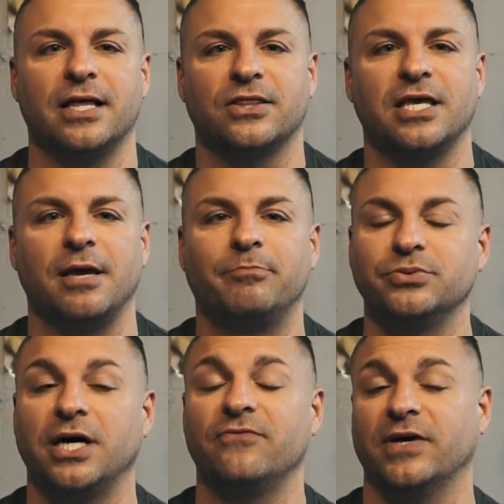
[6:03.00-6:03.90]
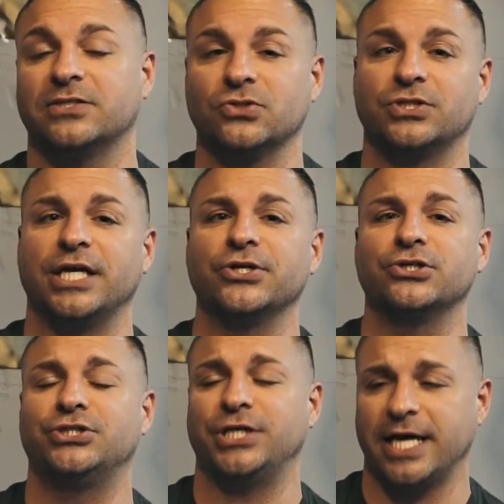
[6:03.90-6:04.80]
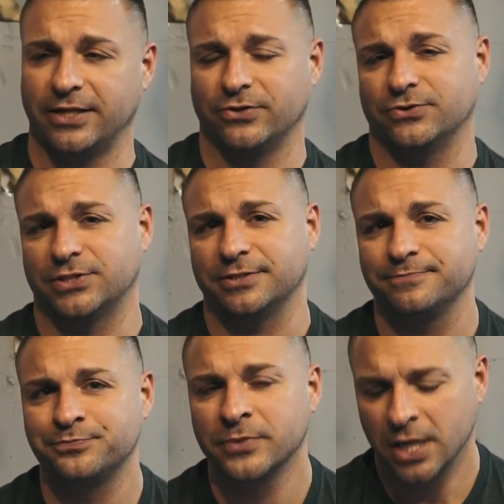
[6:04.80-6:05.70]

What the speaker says: the blood vessels in your genitals.